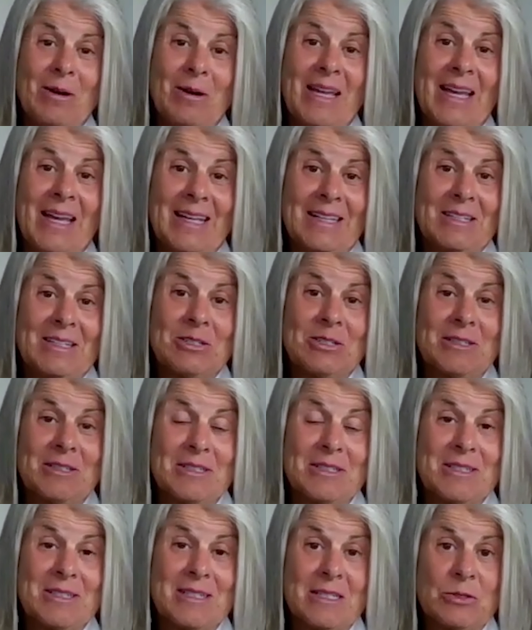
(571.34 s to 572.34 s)
he answered
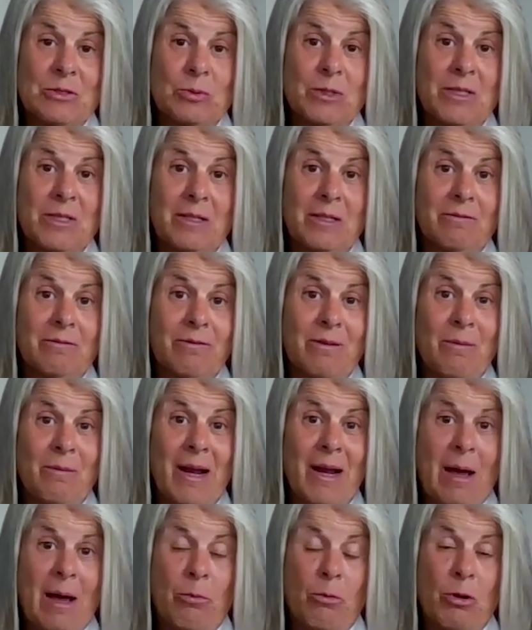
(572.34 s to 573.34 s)
is really, from an
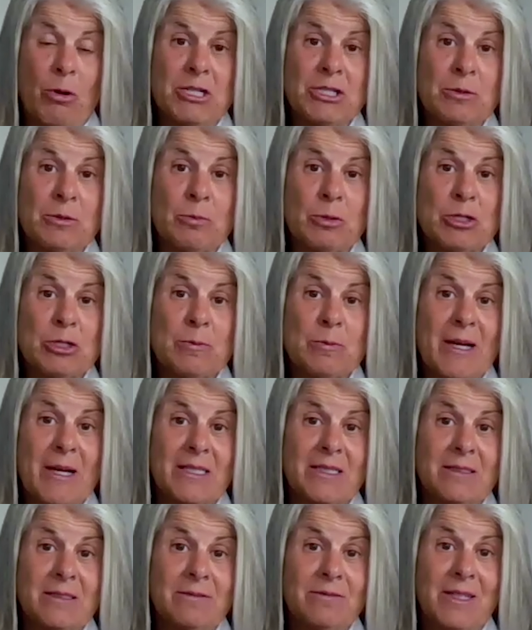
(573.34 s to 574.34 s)
operational
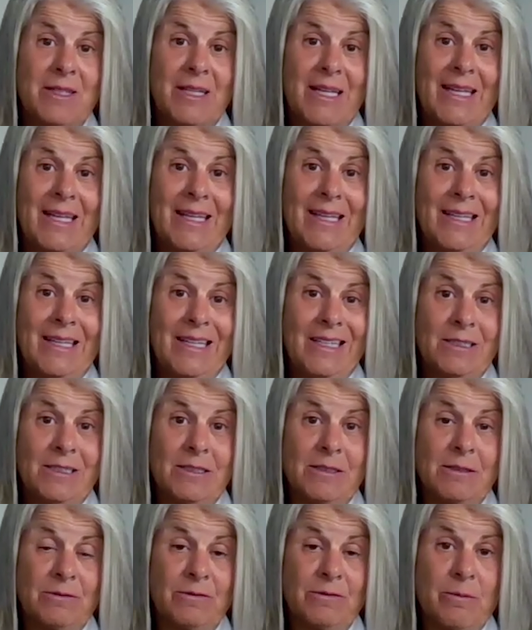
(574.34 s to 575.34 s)
perspective, the key
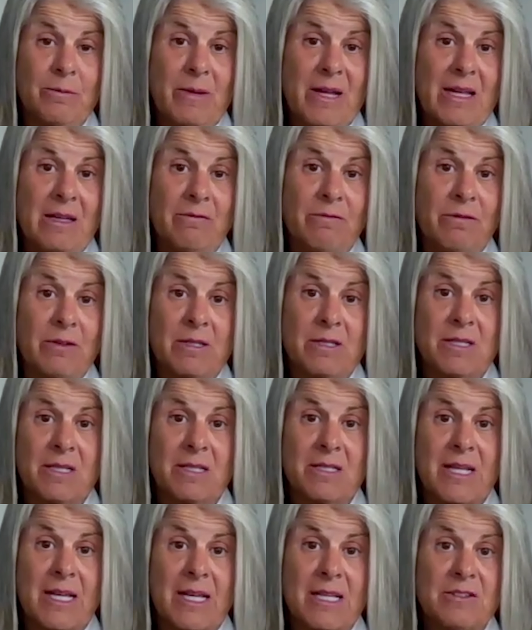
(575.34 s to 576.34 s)
here for me for the
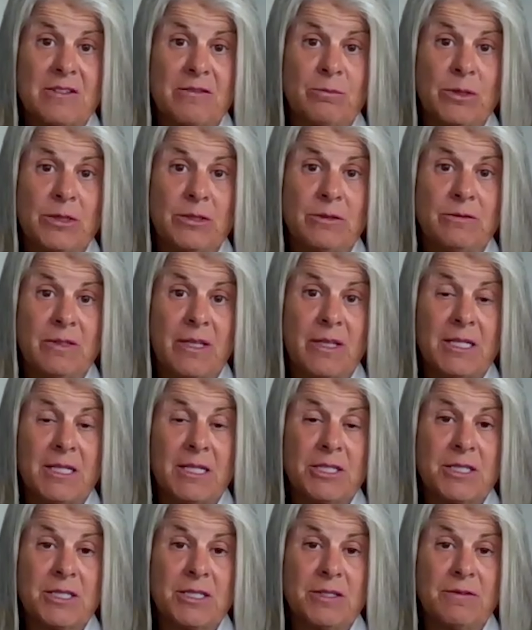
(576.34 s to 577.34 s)
success of
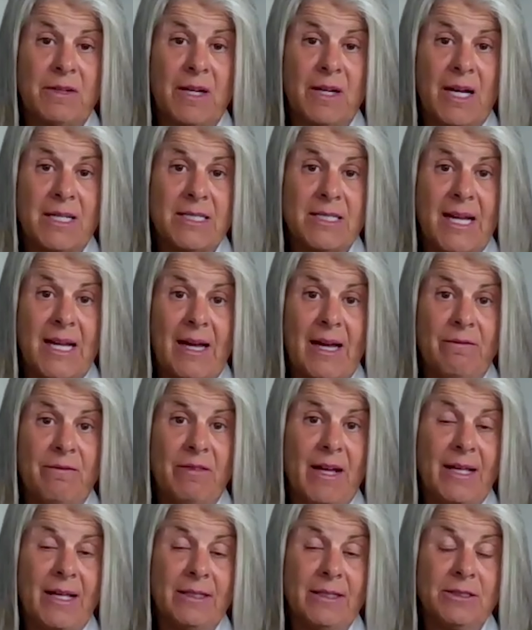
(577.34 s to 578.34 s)
BlueFletch is you've got to have
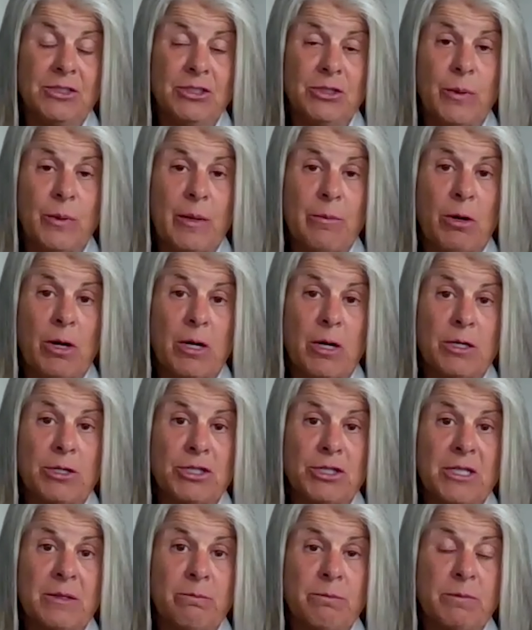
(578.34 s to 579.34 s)
that two-way
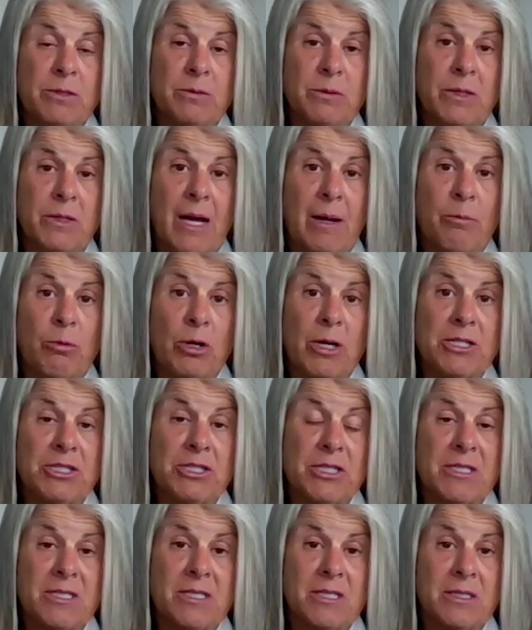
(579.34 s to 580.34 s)
partnership between
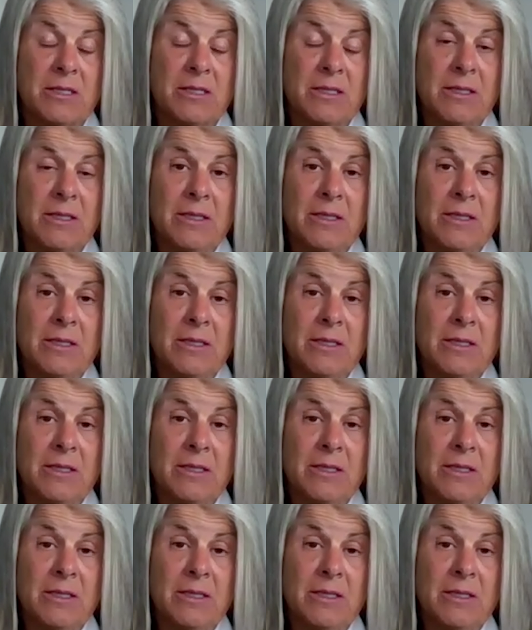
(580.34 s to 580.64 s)
operations and